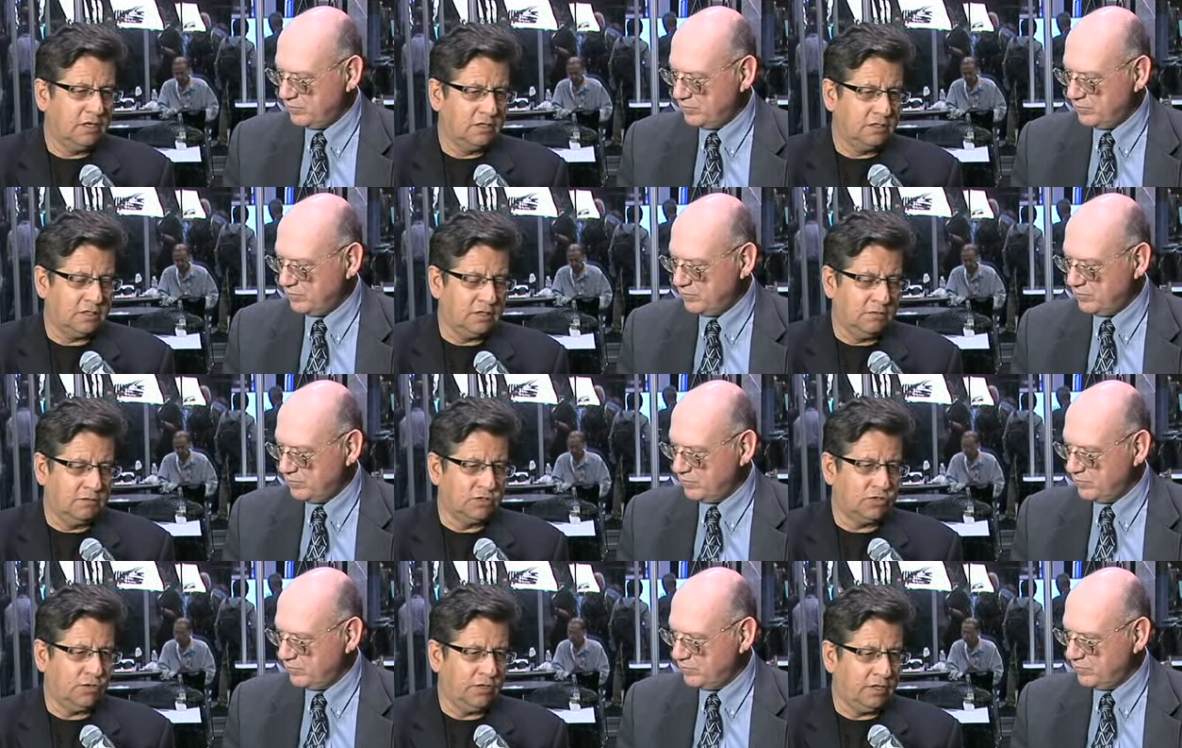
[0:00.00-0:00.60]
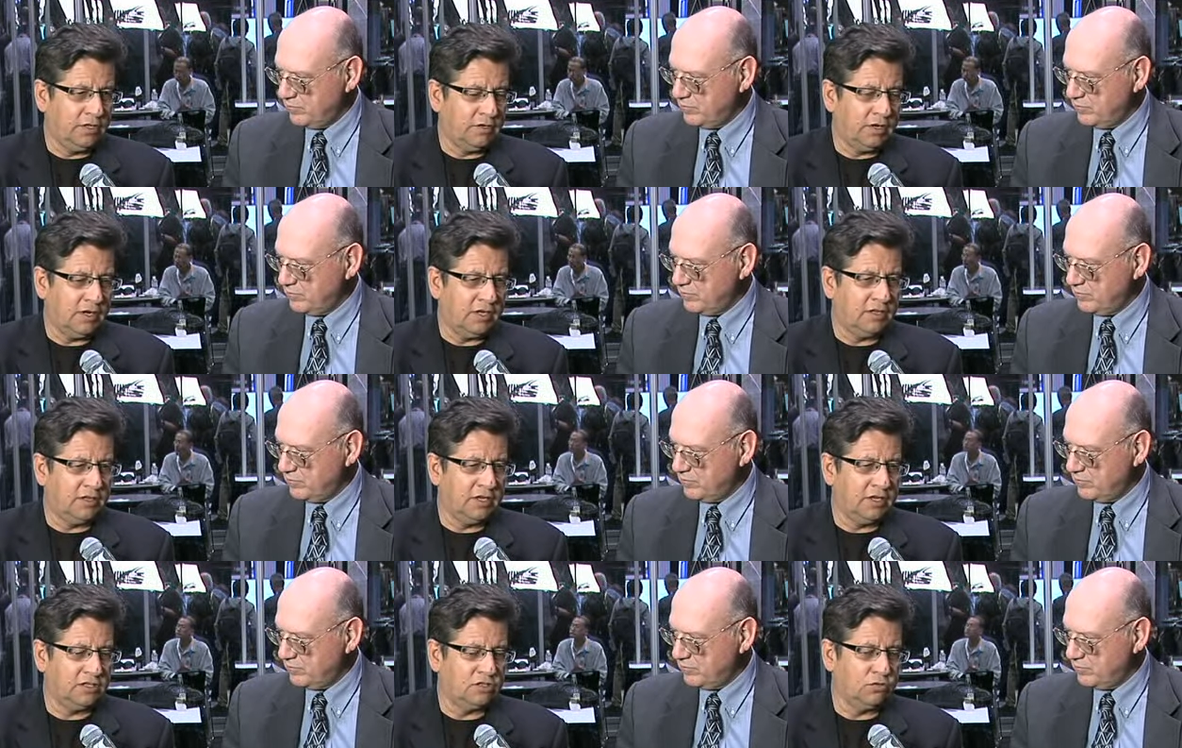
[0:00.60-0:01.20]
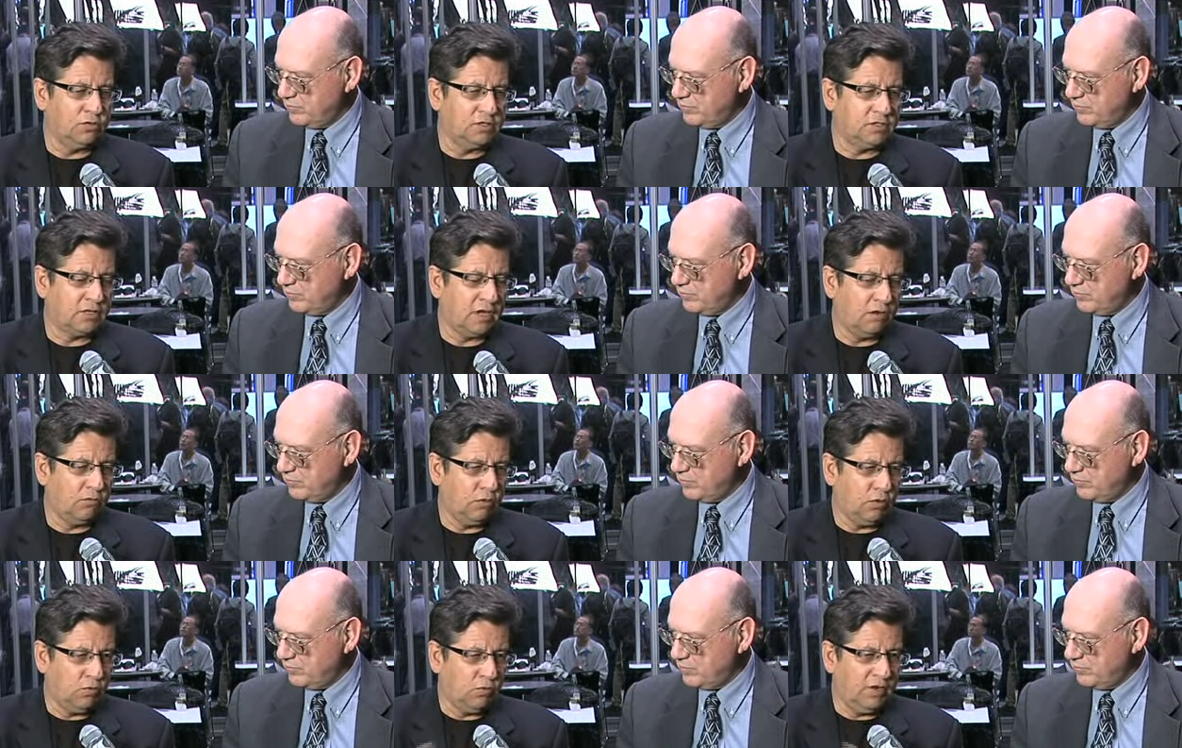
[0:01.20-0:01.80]
Speaker 1: service-oriented architecture, we
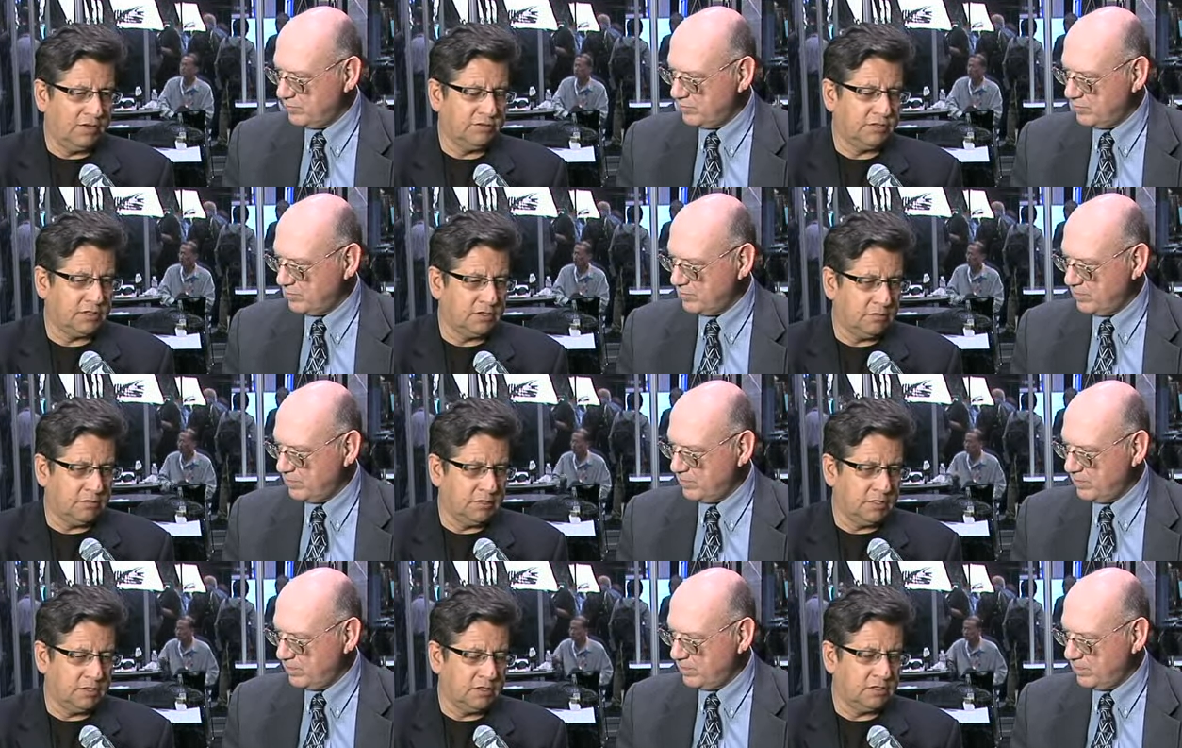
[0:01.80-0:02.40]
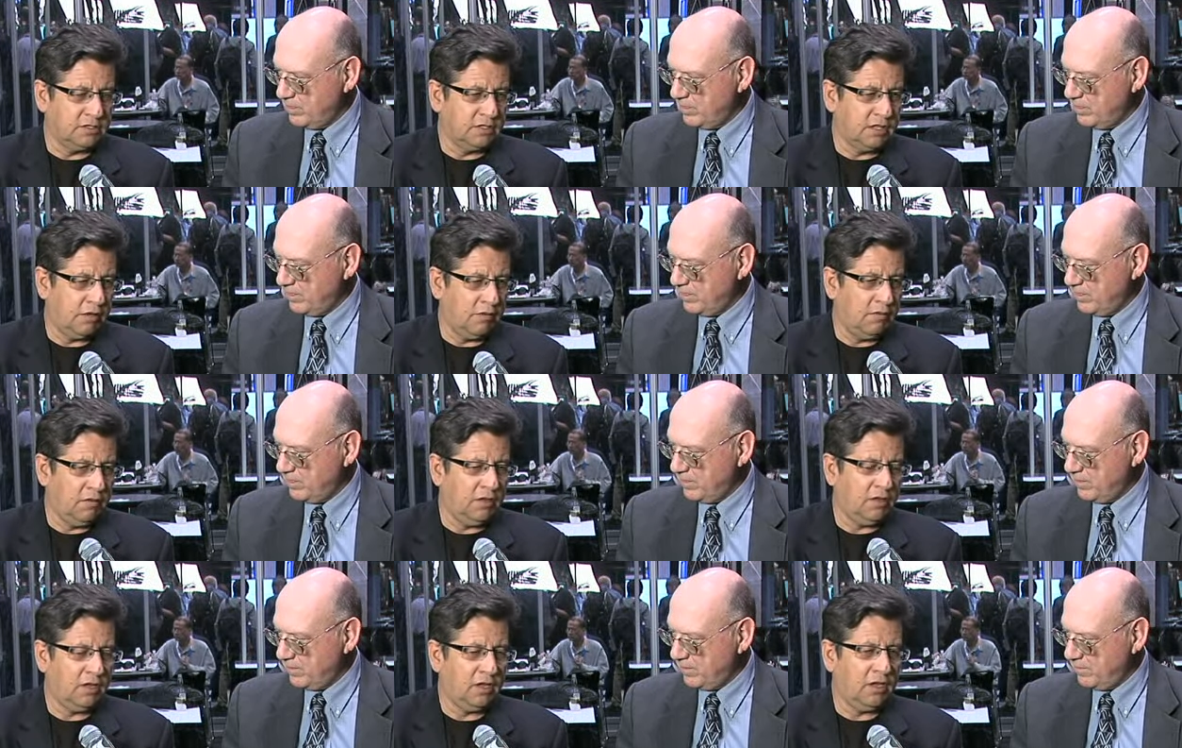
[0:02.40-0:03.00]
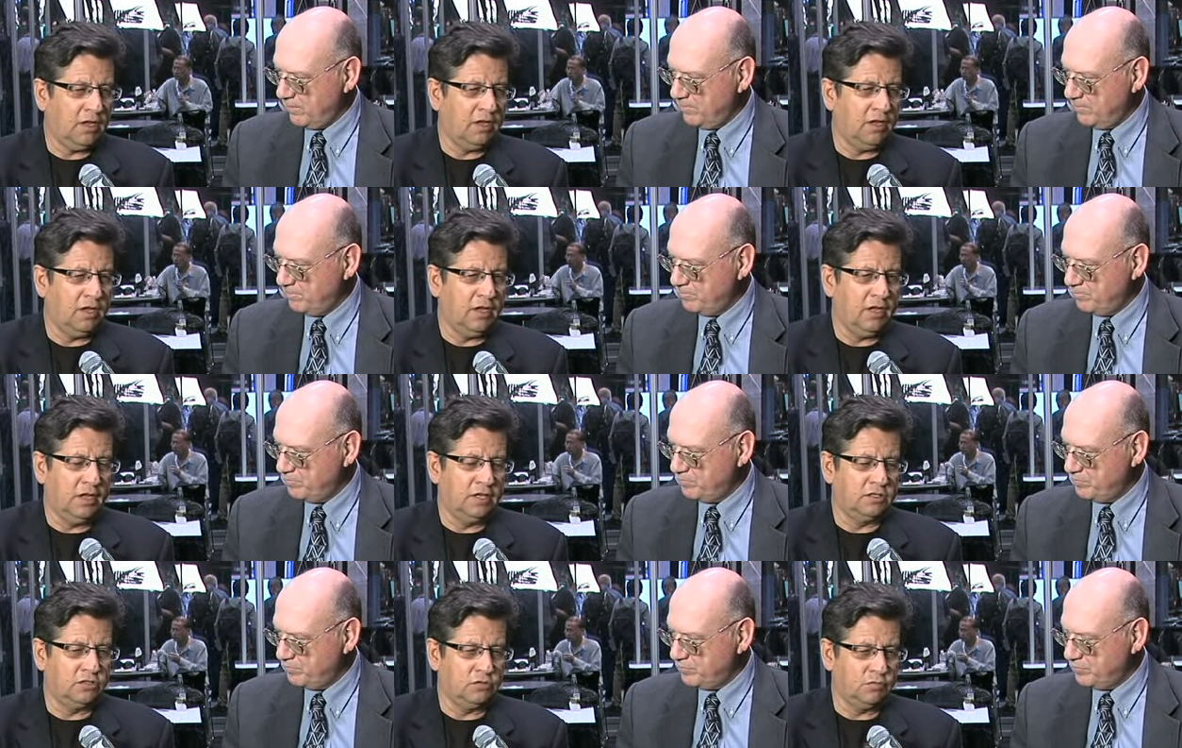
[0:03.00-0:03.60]
start with web services, then uh,
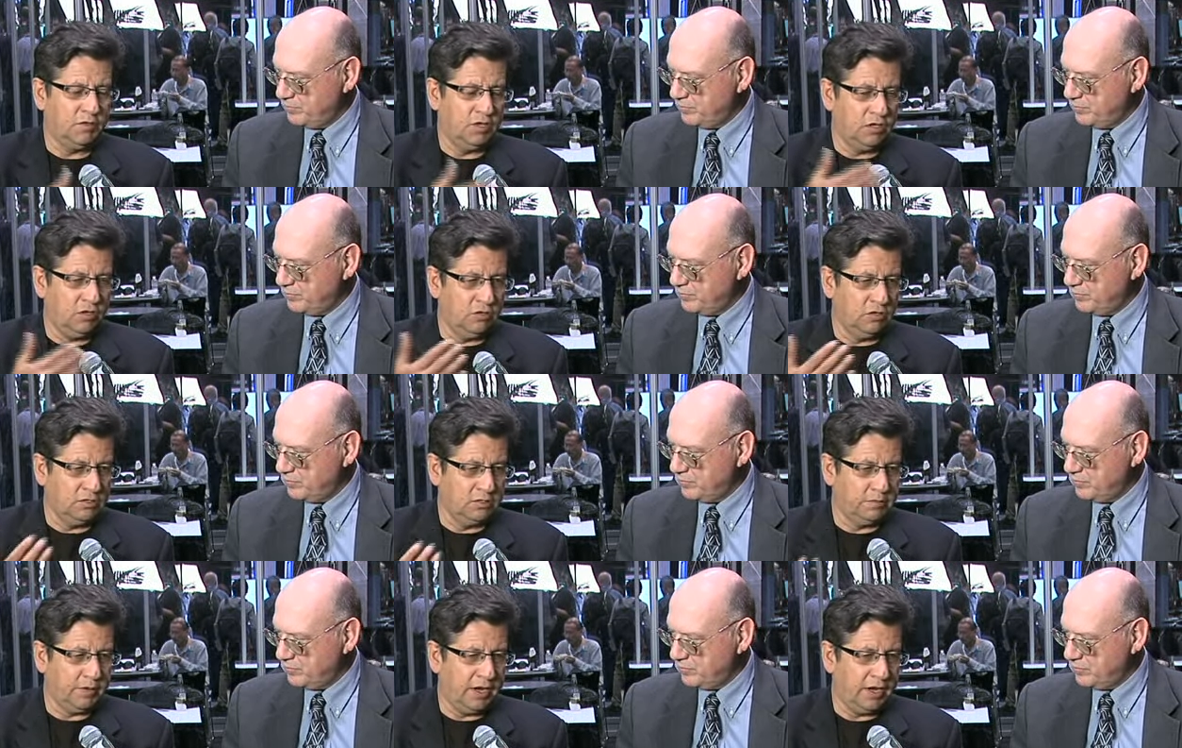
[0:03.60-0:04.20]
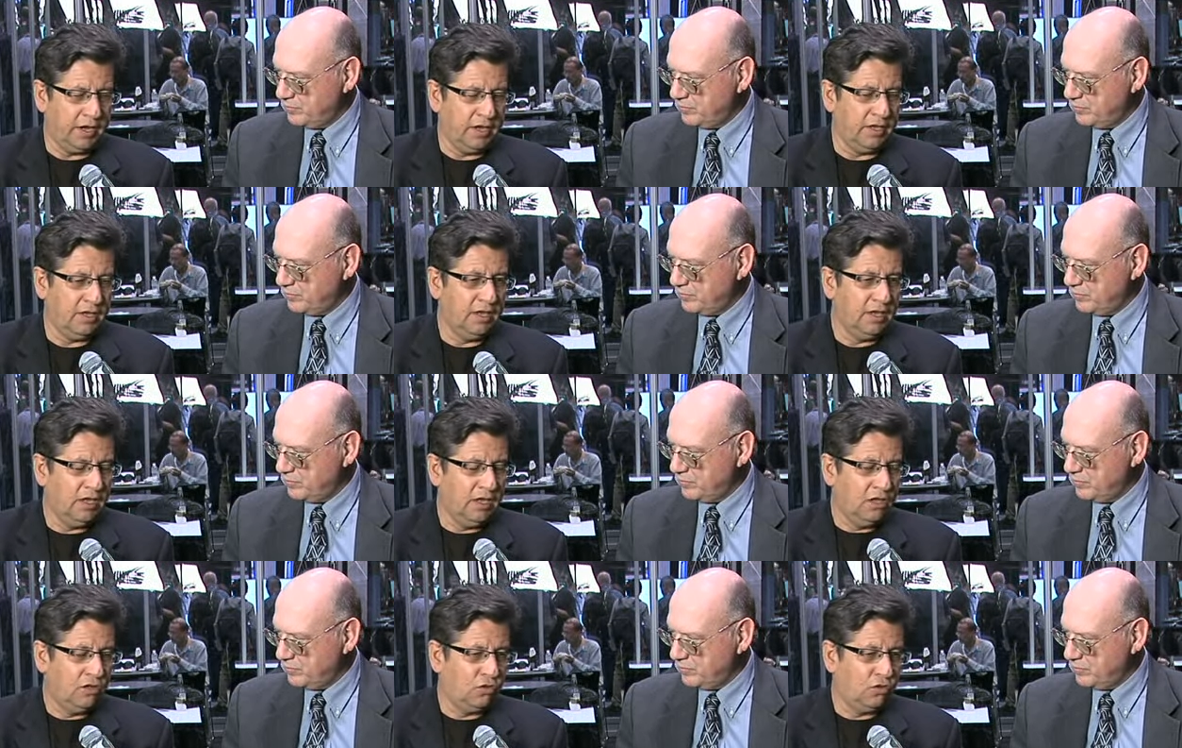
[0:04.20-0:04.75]
it's being used by